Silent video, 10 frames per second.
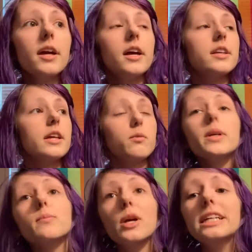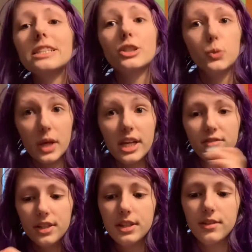They rebranded to
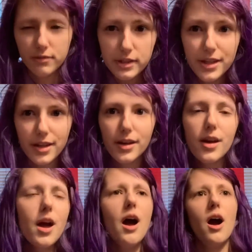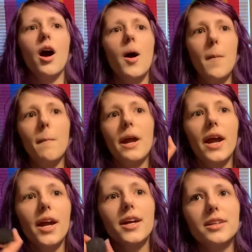KVD Vegan,
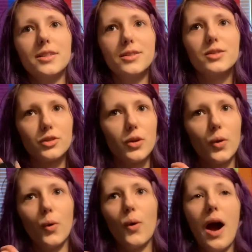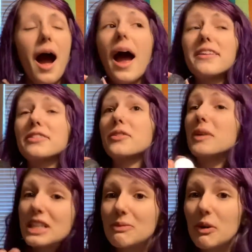and so I feel
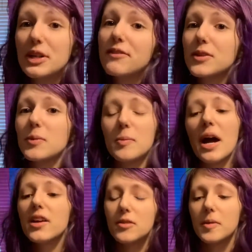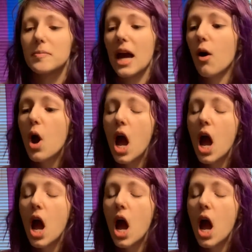much more comfortable buying from them now.